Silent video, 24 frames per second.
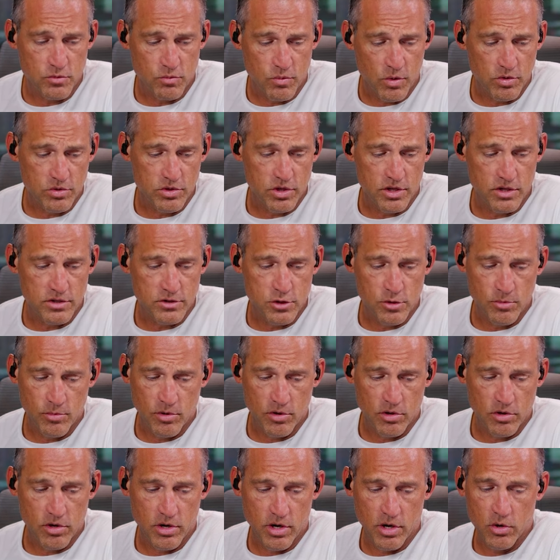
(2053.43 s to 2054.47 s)
wrote the consumer
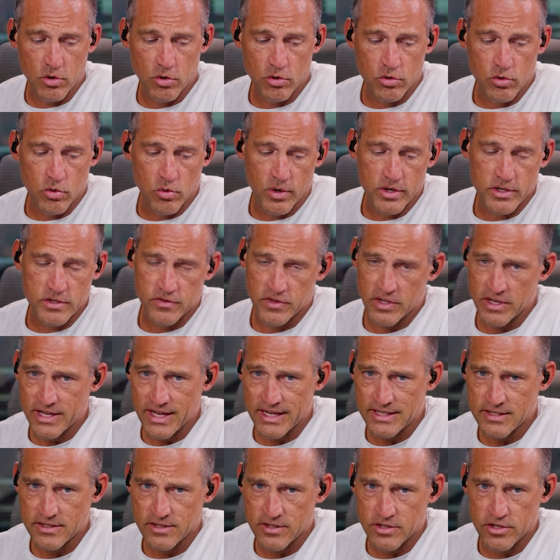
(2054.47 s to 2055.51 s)
alert on gold coins for the
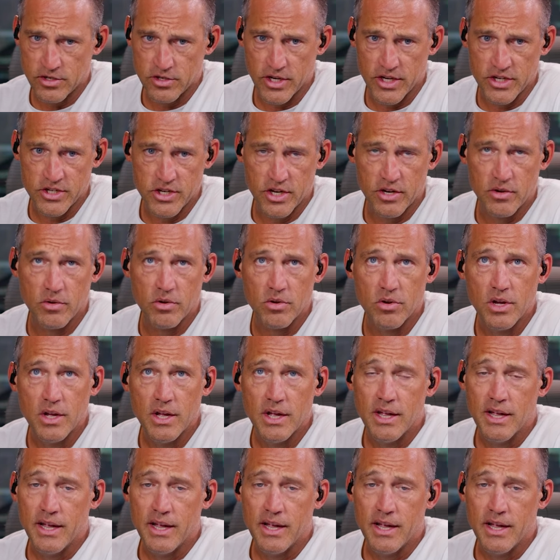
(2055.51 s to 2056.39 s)
Texas Attorney General.